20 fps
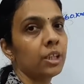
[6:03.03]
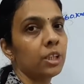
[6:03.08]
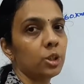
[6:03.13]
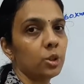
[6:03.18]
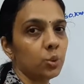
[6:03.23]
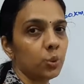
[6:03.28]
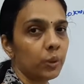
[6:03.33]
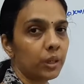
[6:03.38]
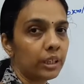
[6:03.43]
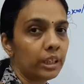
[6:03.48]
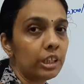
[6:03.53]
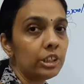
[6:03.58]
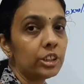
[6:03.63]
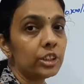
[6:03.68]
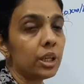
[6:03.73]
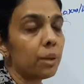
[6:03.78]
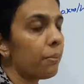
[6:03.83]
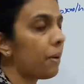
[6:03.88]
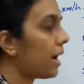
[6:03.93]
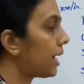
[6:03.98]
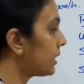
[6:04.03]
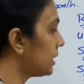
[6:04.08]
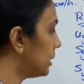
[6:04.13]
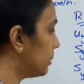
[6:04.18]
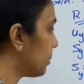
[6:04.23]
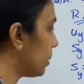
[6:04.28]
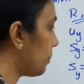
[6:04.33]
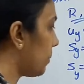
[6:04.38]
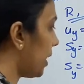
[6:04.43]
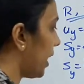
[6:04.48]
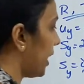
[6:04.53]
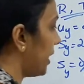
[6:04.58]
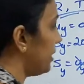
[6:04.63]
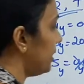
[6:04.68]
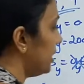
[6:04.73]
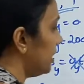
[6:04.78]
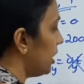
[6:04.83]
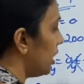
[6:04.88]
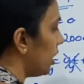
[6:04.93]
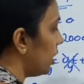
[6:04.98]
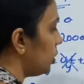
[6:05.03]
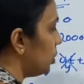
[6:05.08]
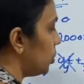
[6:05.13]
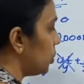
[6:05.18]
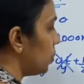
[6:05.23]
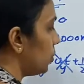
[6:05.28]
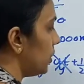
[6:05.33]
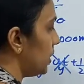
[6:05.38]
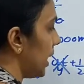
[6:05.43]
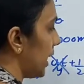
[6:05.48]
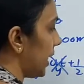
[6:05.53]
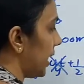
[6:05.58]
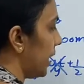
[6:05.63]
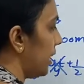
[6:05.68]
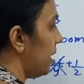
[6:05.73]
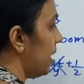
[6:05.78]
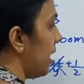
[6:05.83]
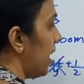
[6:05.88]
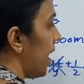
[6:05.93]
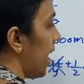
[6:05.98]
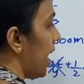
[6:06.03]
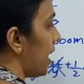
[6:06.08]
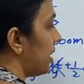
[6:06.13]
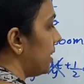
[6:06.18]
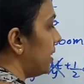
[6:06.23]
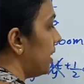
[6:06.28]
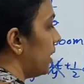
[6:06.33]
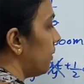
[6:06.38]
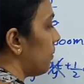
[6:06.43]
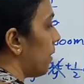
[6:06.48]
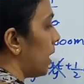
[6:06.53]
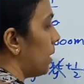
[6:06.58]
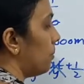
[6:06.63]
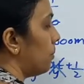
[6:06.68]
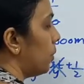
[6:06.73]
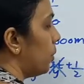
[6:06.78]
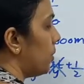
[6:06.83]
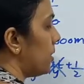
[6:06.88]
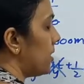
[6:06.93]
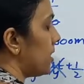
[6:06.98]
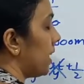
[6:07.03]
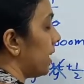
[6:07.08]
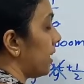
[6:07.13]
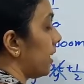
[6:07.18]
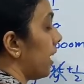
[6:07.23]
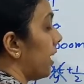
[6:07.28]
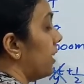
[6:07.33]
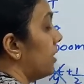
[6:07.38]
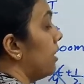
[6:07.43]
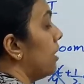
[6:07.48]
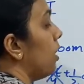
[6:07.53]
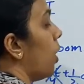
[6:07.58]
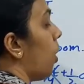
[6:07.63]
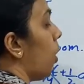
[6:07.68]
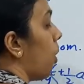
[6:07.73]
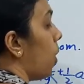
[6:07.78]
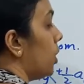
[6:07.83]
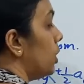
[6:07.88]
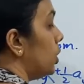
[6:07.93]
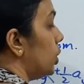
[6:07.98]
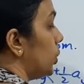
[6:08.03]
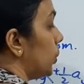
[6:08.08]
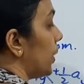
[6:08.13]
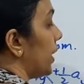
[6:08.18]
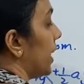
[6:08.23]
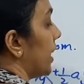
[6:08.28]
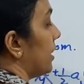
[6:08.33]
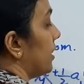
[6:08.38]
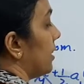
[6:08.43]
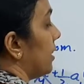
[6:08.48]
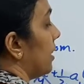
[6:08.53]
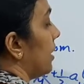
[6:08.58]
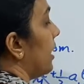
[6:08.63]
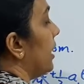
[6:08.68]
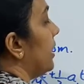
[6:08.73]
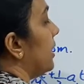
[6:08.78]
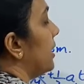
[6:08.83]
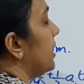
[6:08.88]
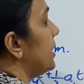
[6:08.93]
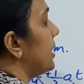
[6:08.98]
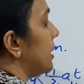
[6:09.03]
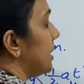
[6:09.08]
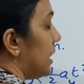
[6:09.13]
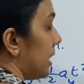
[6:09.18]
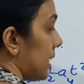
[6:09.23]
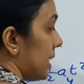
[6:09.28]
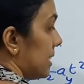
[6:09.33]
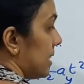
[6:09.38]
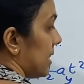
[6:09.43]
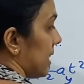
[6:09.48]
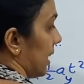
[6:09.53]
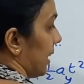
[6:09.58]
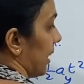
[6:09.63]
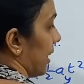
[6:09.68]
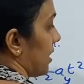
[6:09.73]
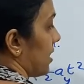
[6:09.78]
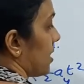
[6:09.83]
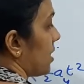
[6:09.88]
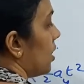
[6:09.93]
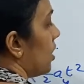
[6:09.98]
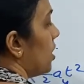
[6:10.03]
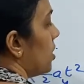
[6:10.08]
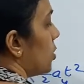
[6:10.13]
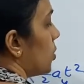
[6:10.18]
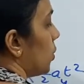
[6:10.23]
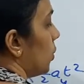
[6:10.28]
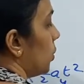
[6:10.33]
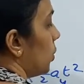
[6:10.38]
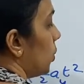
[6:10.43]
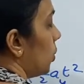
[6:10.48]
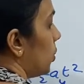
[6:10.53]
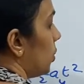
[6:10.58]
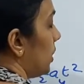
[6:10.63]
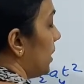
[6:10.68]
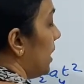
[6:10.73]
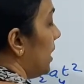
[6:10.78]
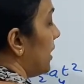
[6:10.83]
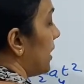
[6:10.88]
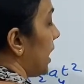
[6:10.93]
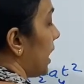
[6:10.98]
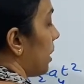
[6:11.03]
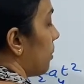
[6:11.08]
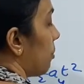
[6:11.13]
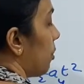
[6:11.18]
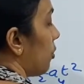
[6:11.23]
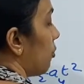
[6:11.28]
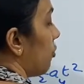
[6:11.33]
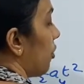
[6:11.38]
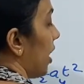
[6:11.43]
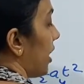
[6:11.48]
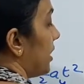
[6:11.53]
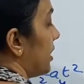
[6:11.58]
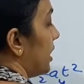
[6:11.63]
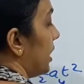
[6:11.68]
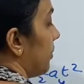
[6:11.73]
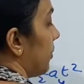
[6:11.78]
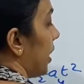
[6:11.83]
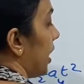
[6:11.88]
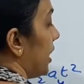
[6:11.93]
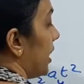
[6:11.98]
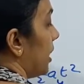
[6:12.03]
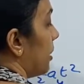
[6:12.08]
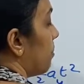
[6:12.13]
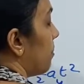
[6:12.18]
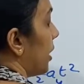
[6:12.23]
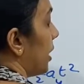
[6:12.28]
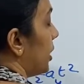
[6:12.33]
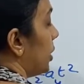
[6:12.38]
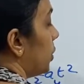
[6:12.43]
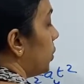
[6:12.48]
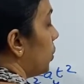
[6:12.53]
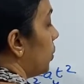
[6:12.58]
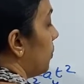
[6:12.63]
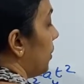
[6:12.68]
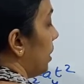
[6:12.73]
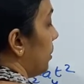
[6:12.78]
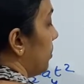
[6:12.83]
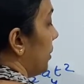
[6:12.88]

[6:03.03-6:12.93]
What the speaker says: To reach the maximum height, here 2 seconds and here 1 more second, altogether it is 3 seconds. So total time of flight divided by 2 will